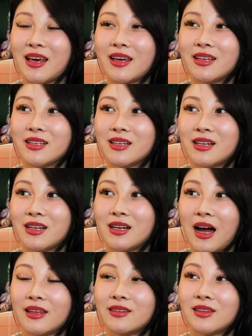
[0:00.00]
Then
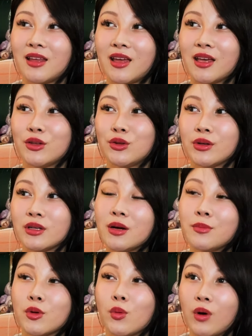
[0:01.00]
I think your
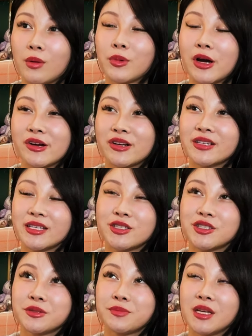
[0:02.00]
number one priority
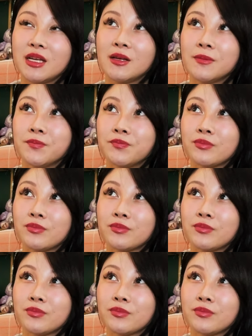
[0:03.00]
should be